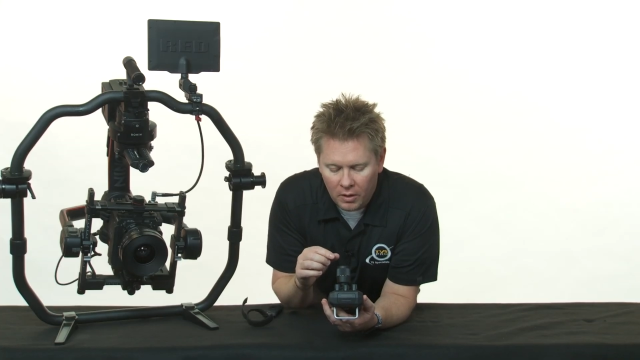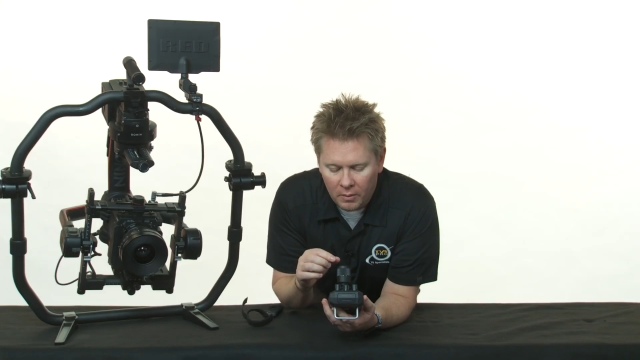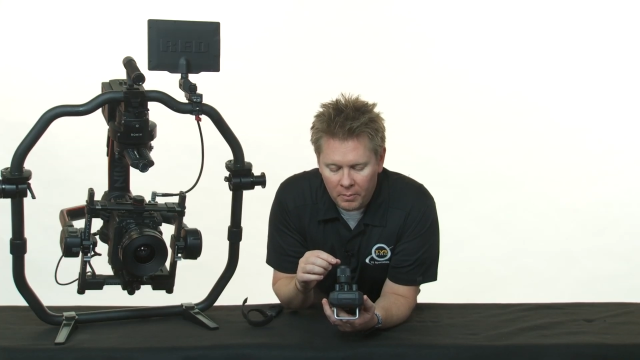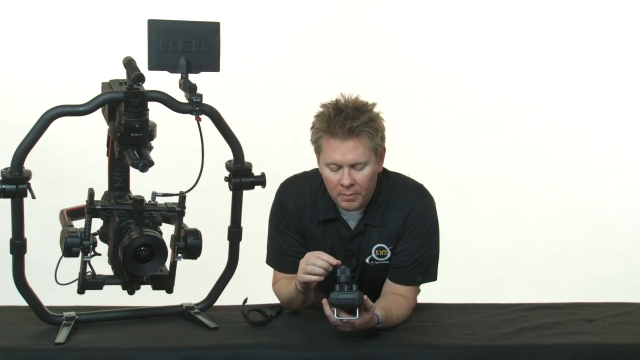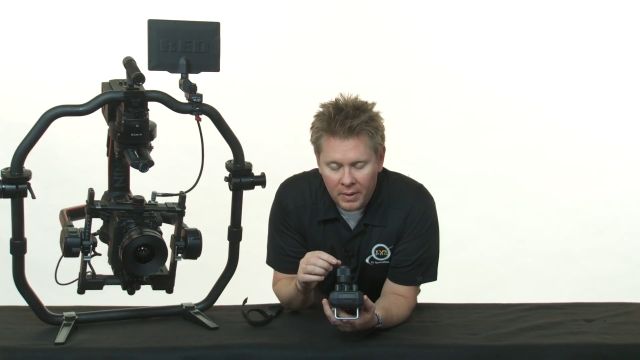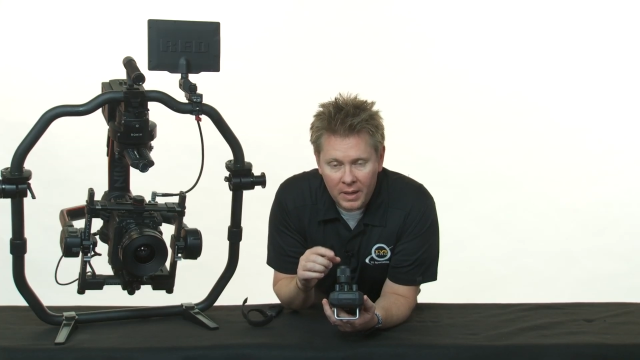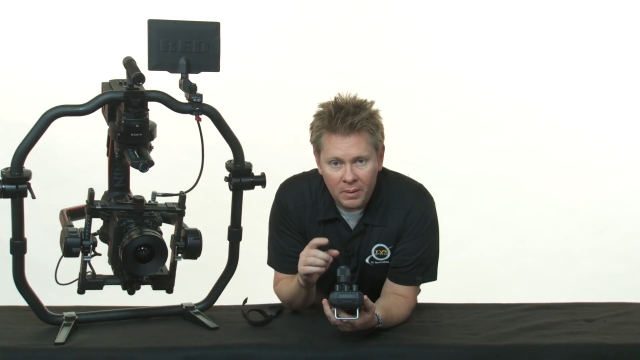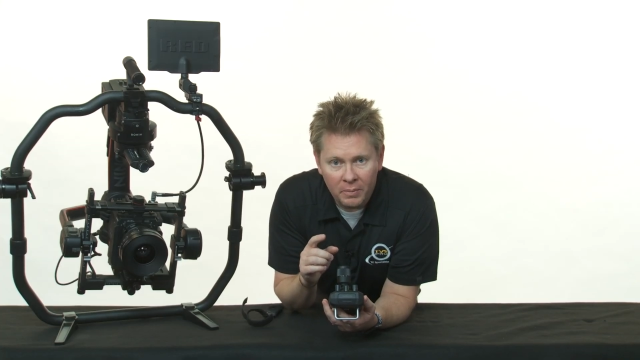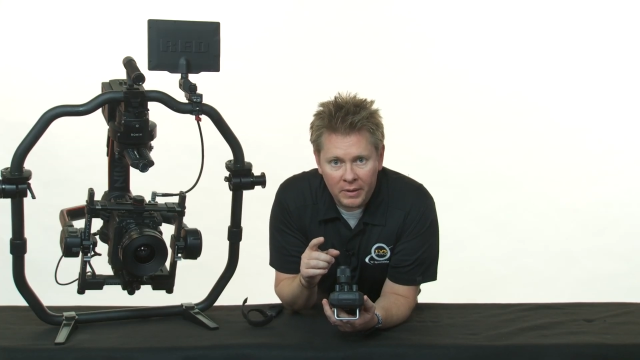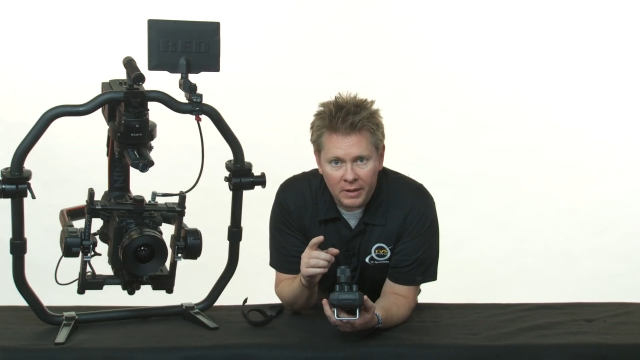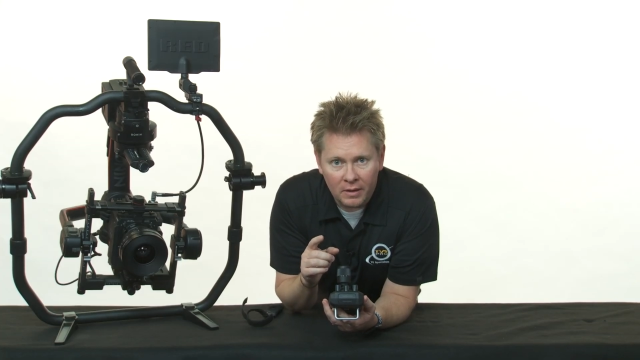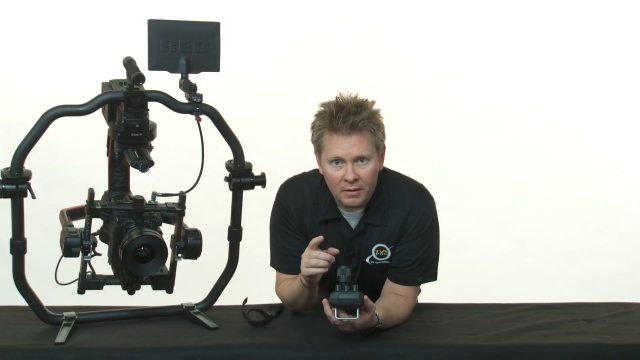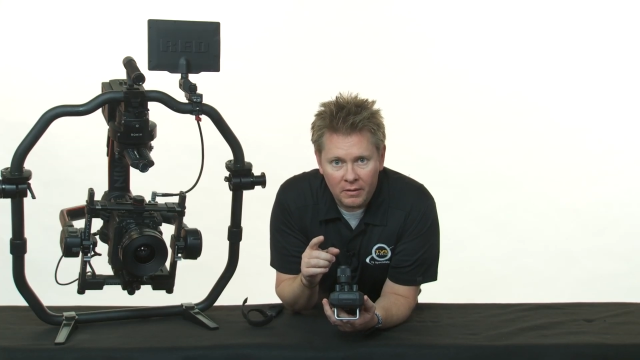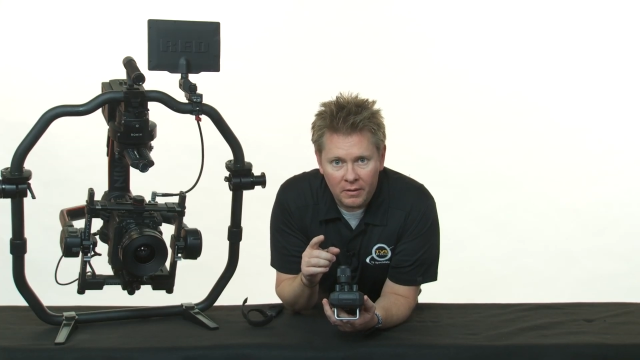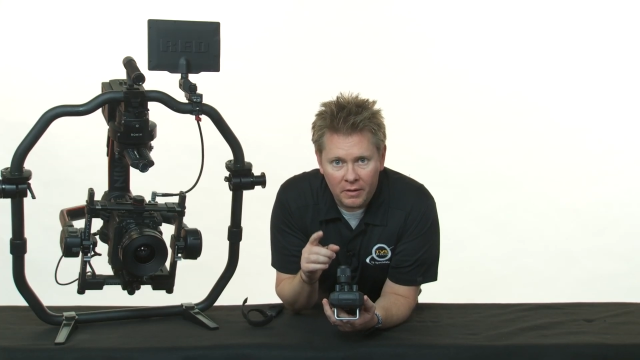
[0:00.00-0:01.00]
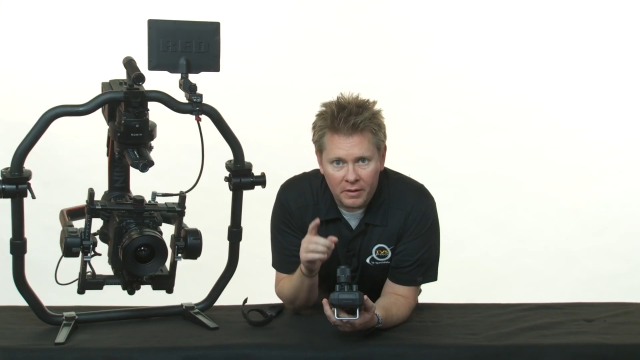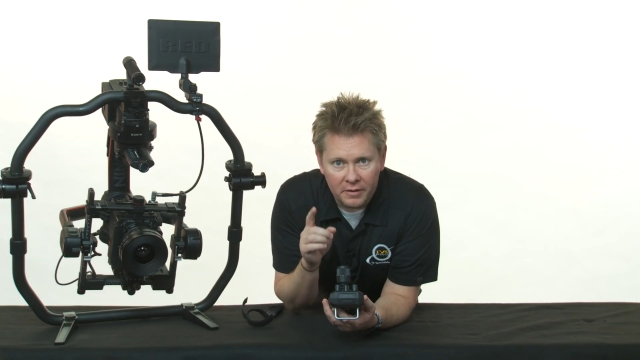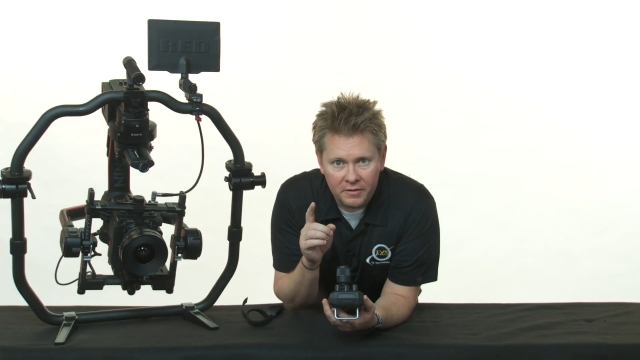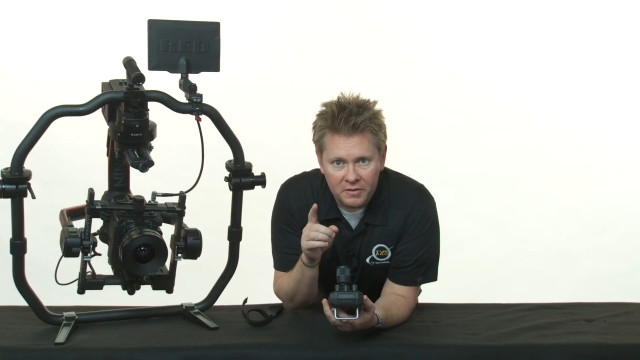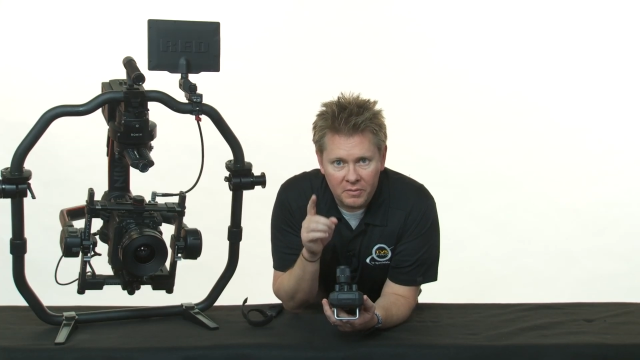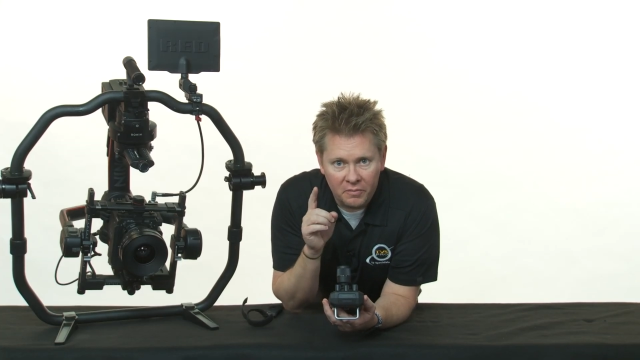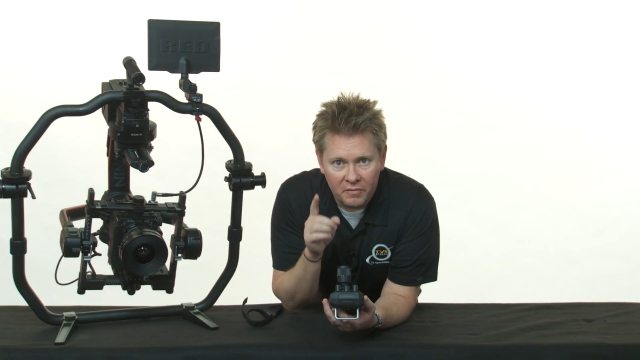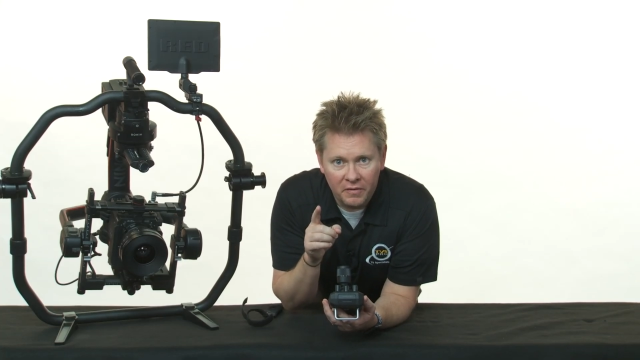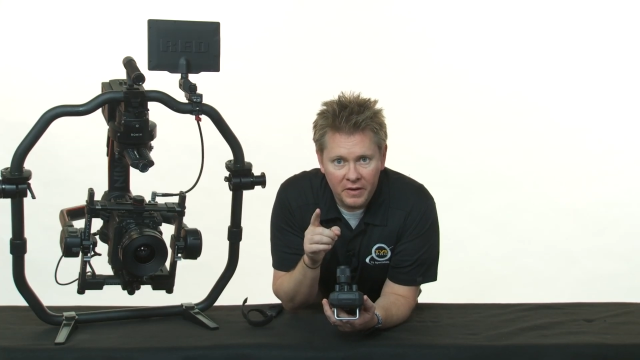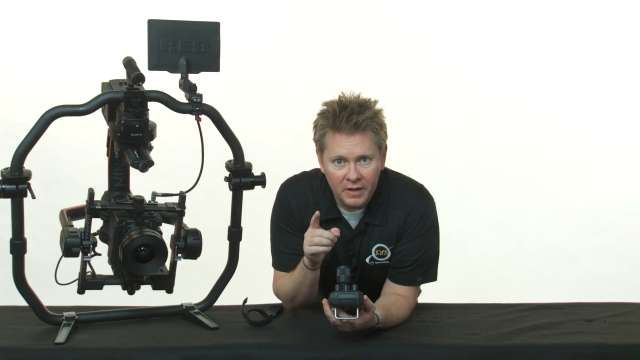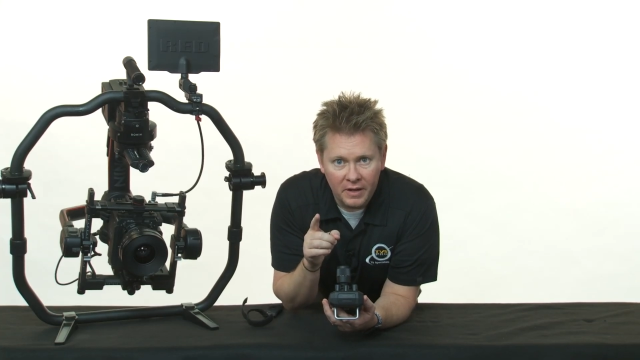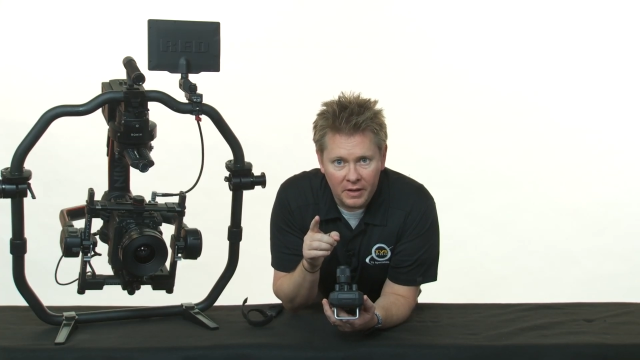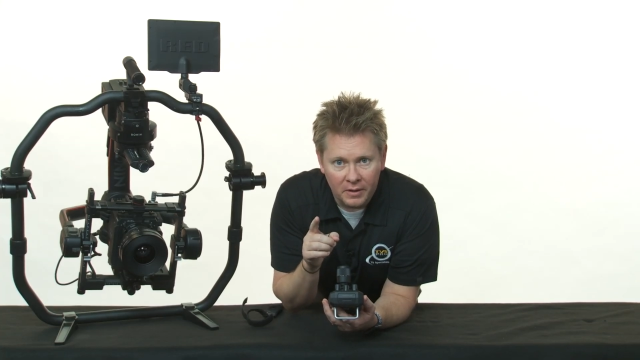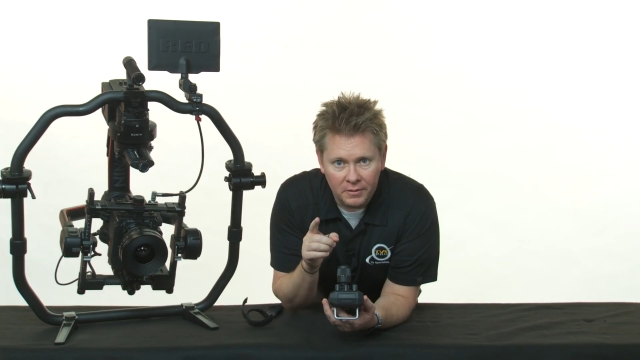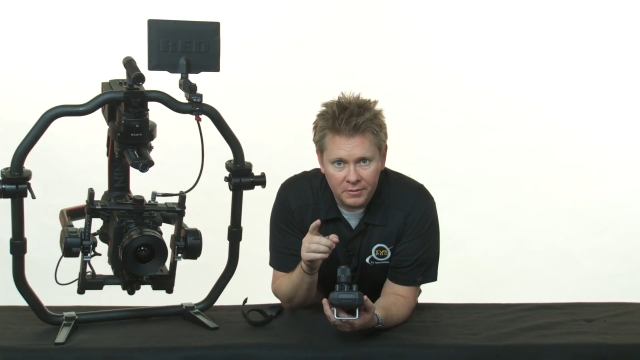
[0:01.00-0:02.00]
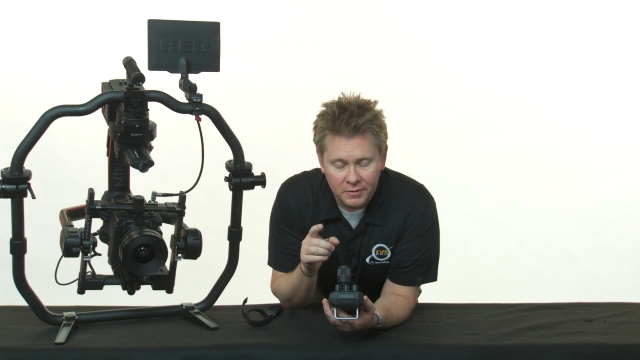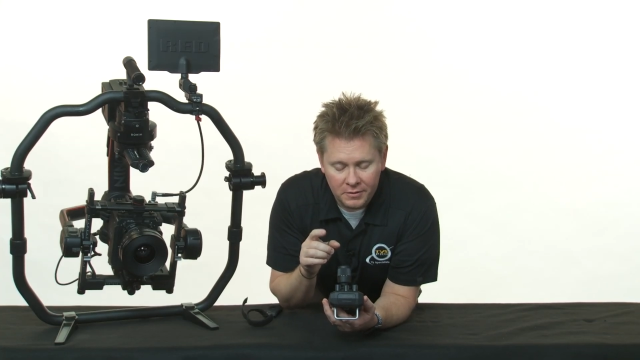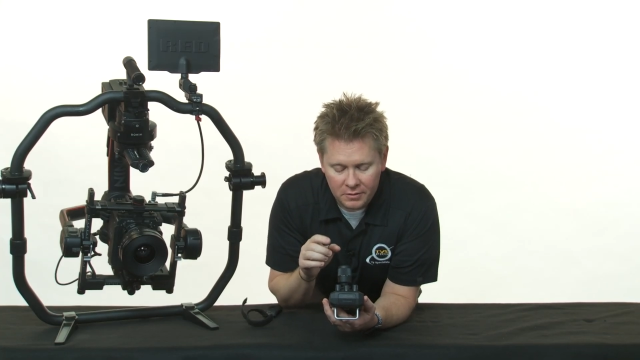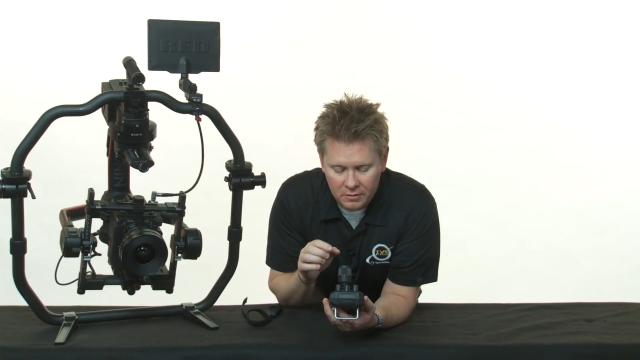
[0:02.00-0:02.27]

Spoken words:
Maybe there are some videos